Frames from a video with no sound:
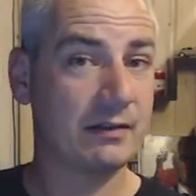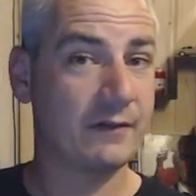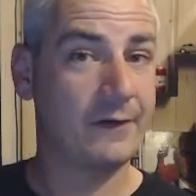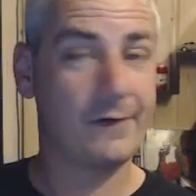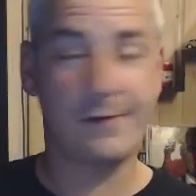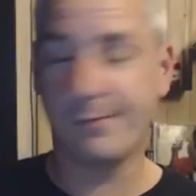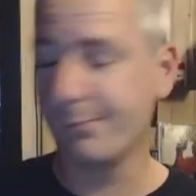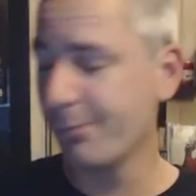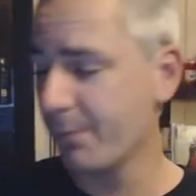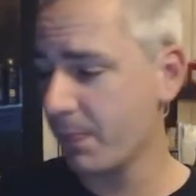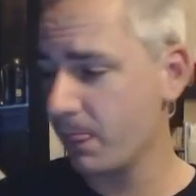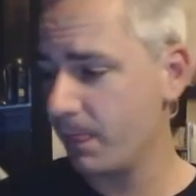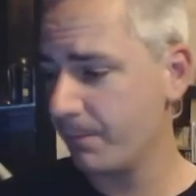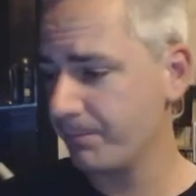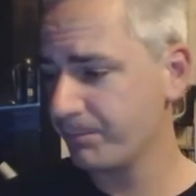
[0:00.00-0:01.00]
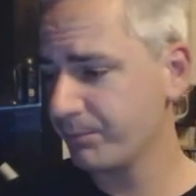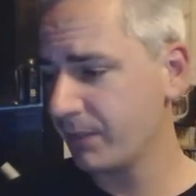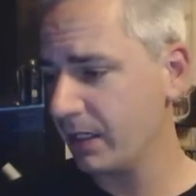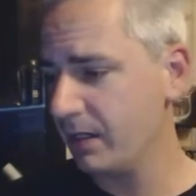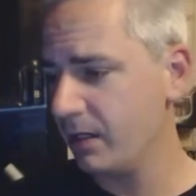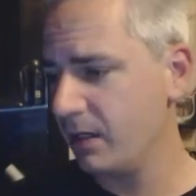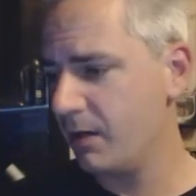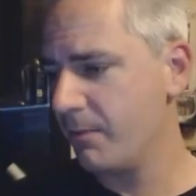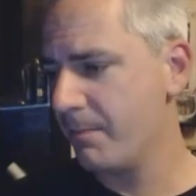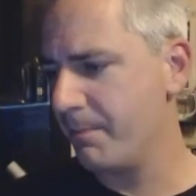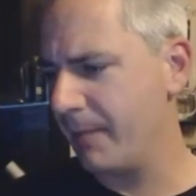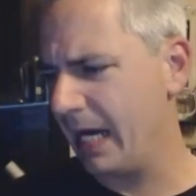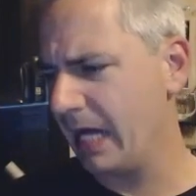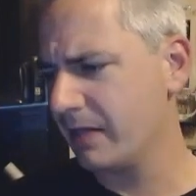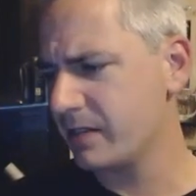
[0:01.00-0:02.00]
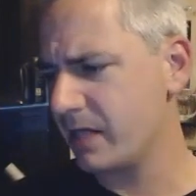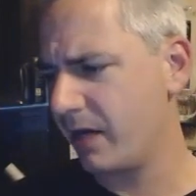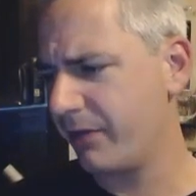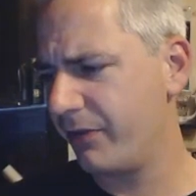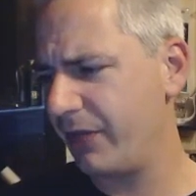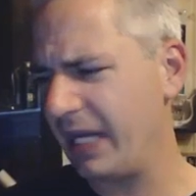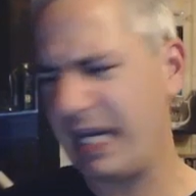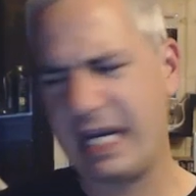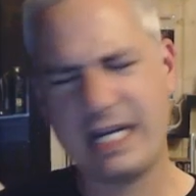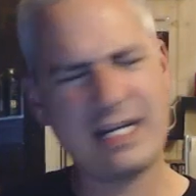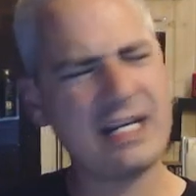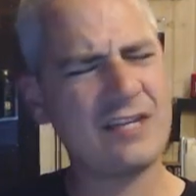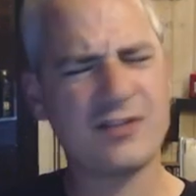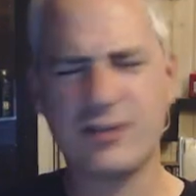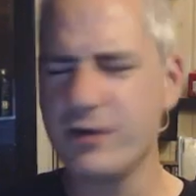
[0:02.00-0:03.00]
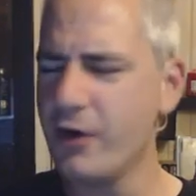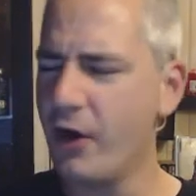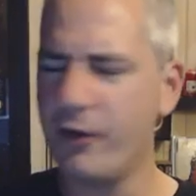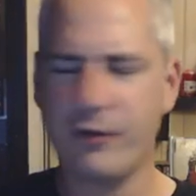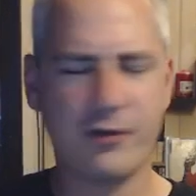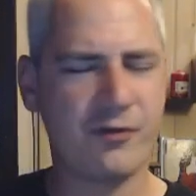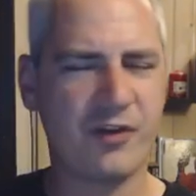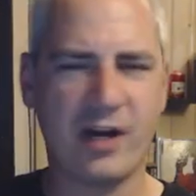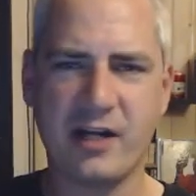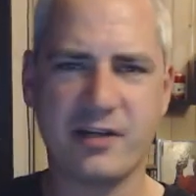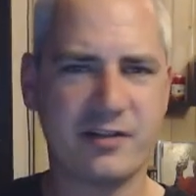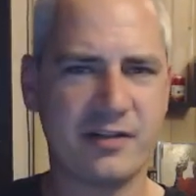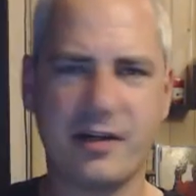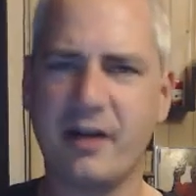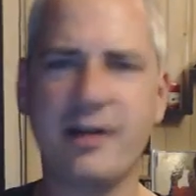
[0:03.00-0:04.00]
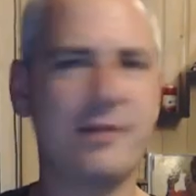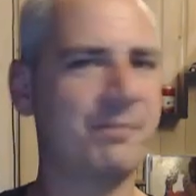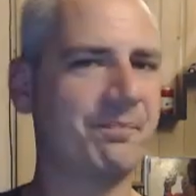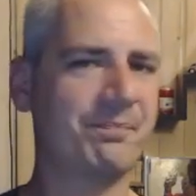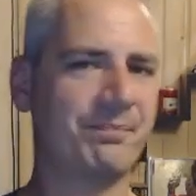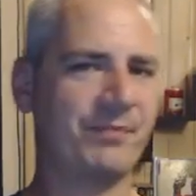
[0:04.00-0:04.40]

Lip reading: But I think it is not the right time.